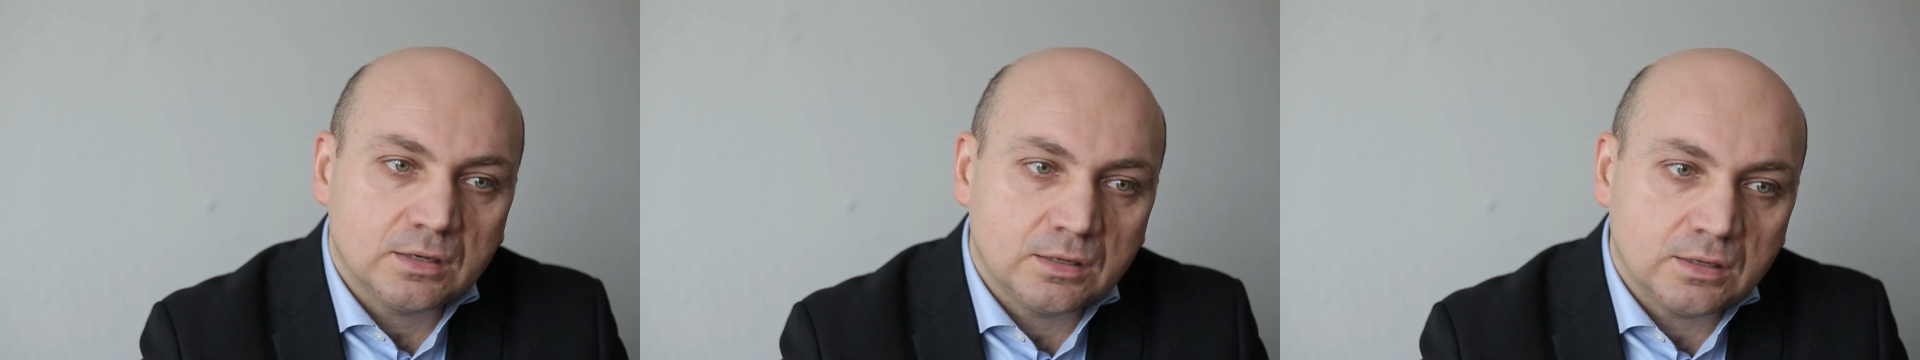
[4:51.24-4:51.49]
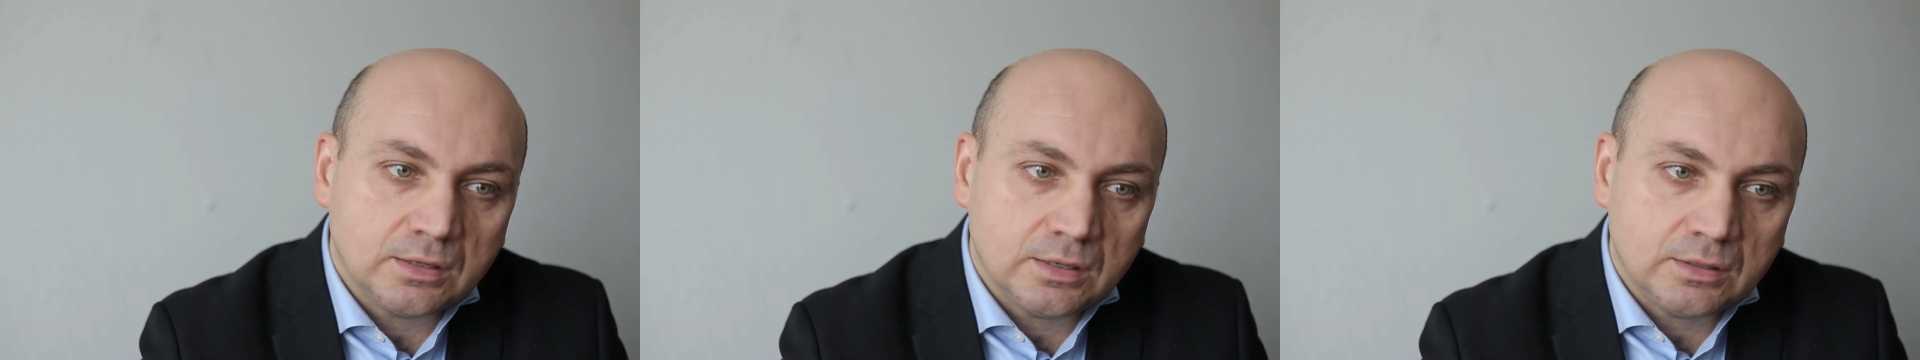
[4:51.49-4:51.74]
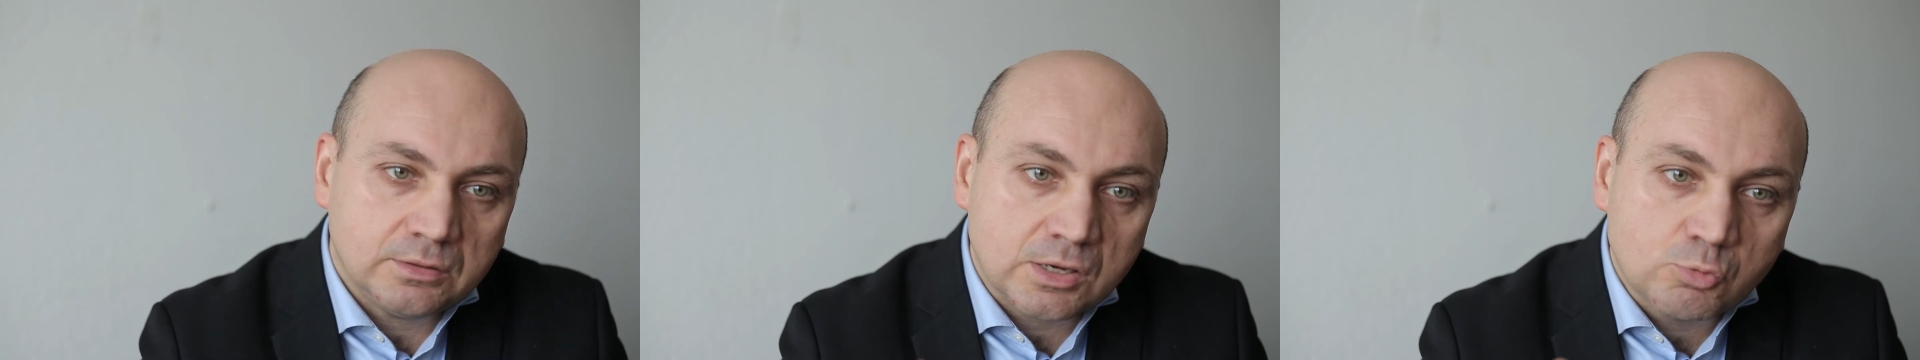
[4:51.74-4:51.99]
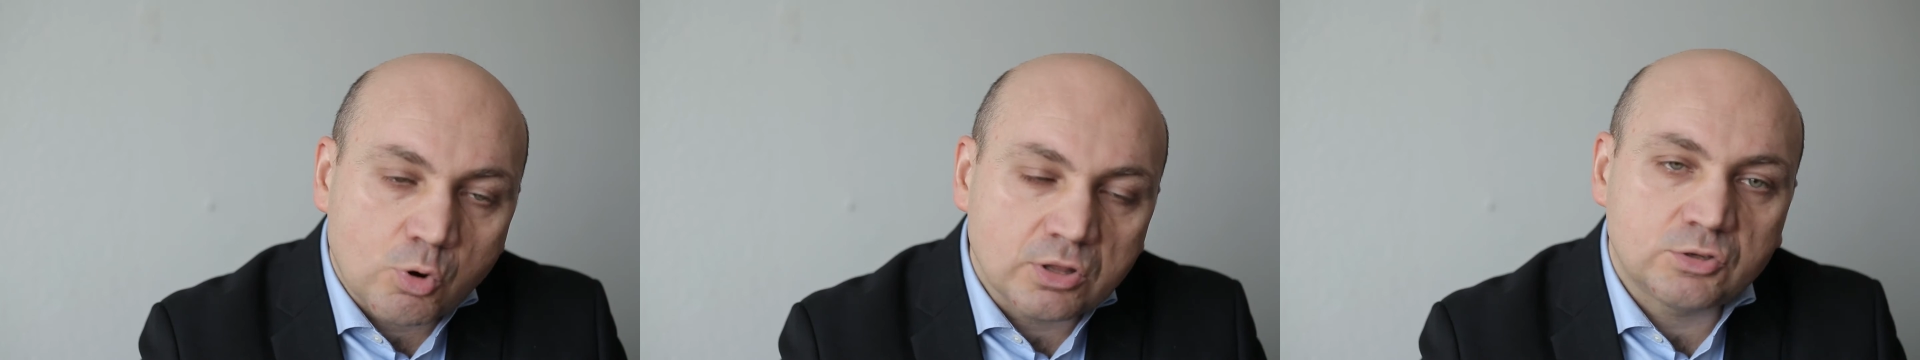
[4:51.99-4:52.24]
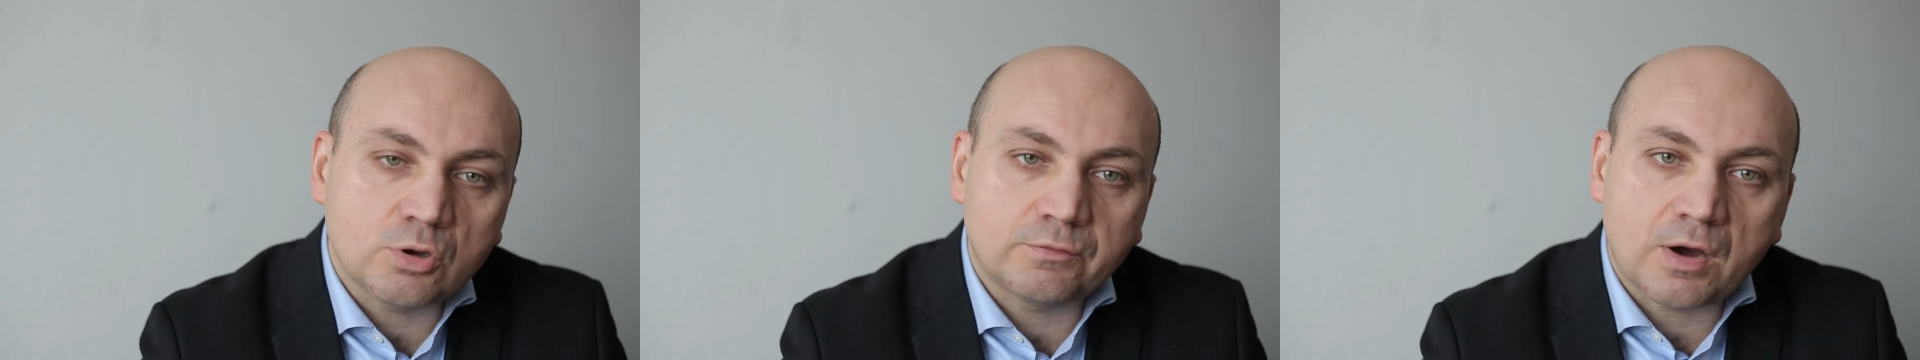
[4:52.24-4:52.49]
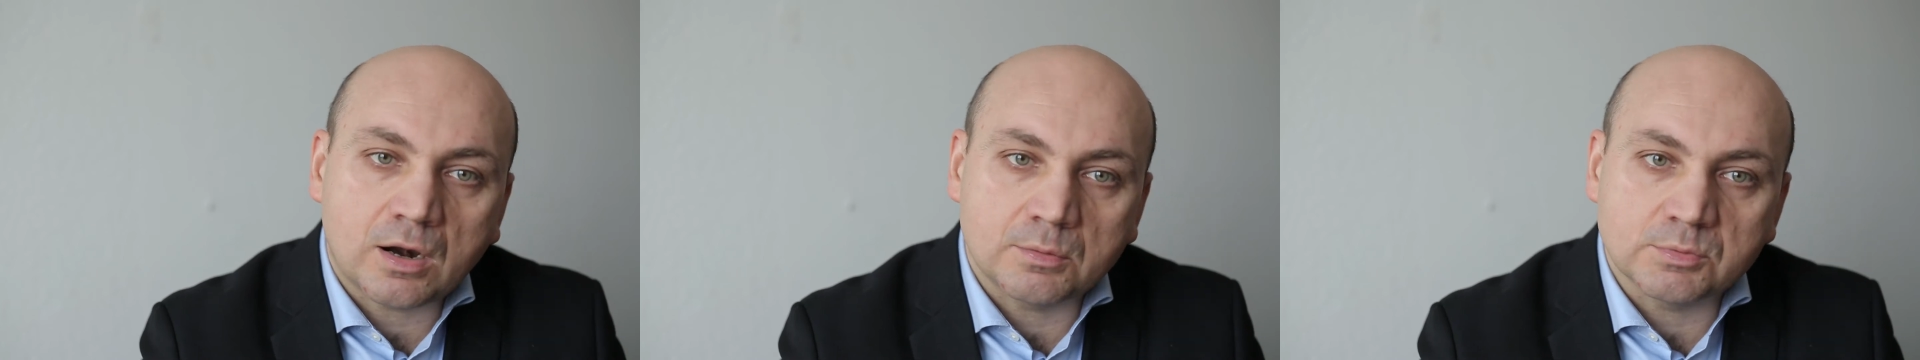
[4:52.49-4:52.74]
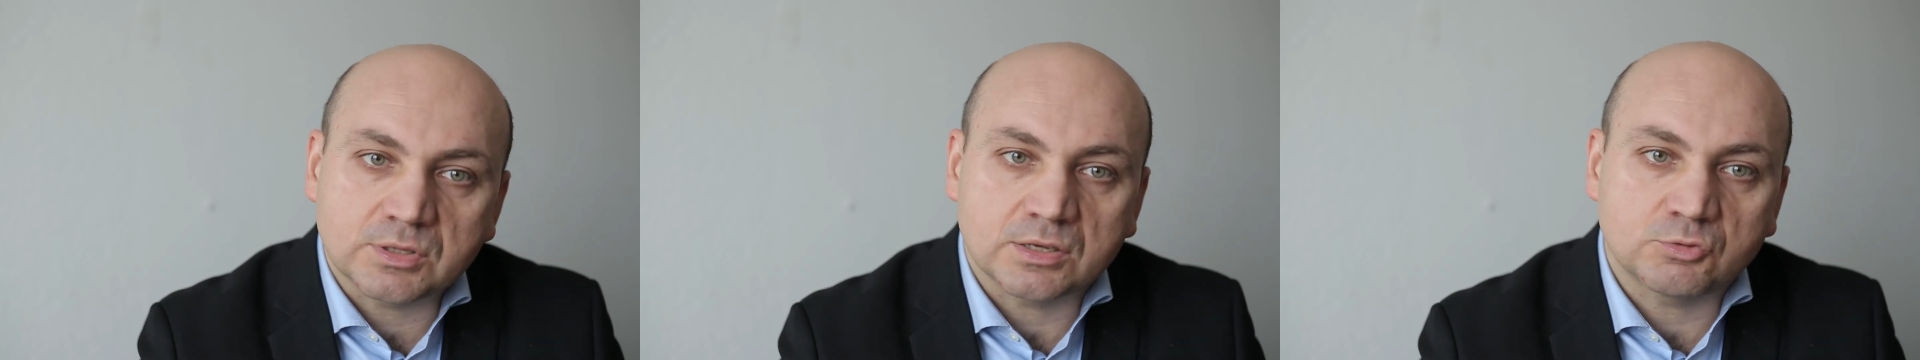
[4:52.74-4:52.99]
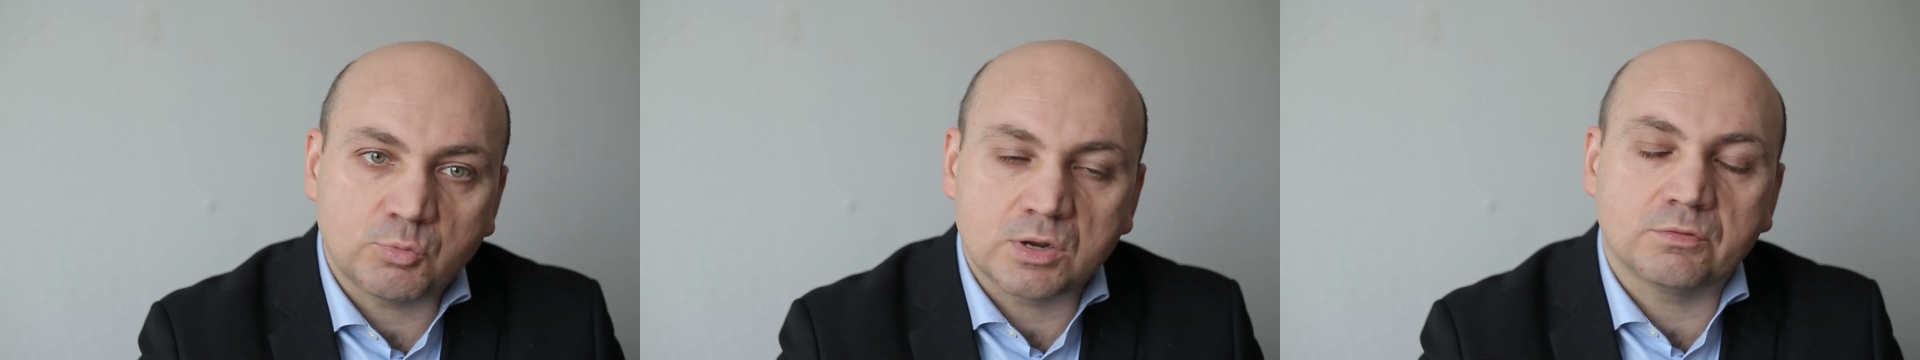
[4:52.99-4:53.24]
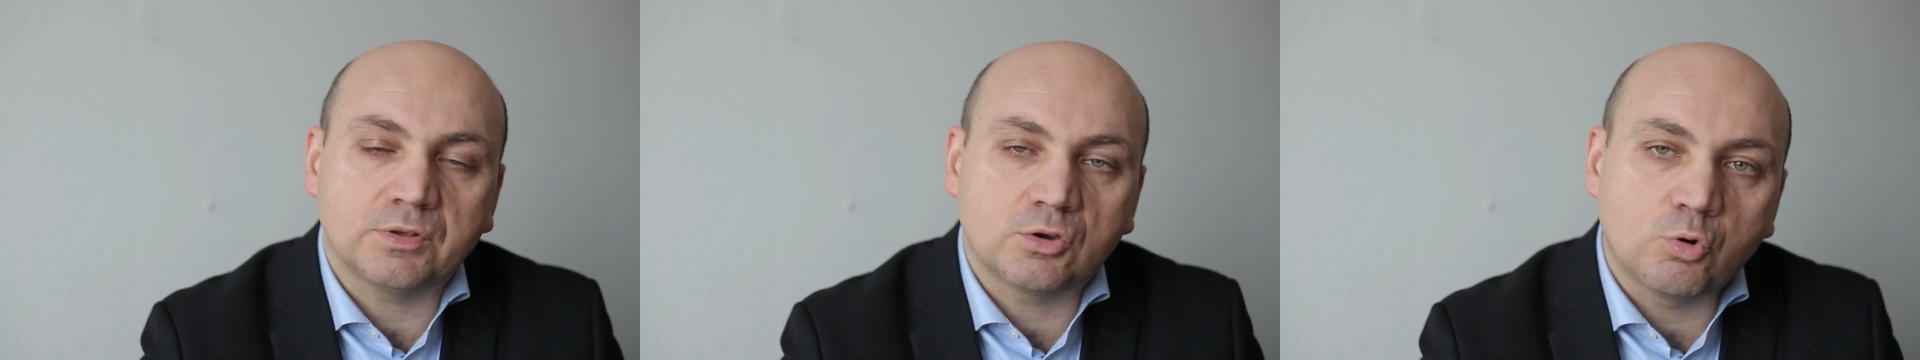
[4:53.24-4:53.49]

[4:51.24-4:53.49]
equality of arms is one of the